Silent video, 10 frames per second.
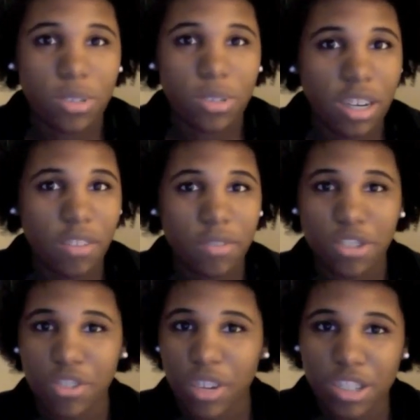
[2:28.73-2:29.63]
ton of
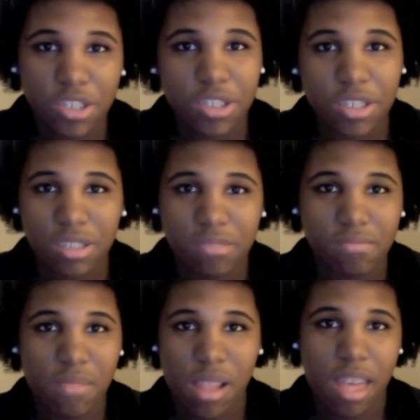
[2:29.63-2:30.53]
strangers
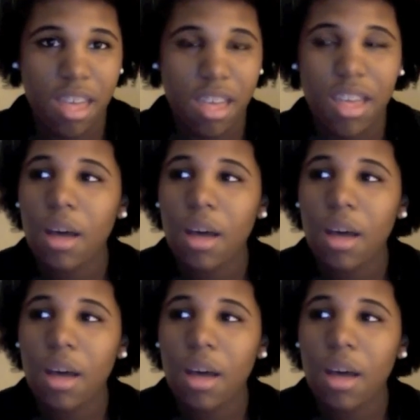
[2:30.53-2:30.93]
and that.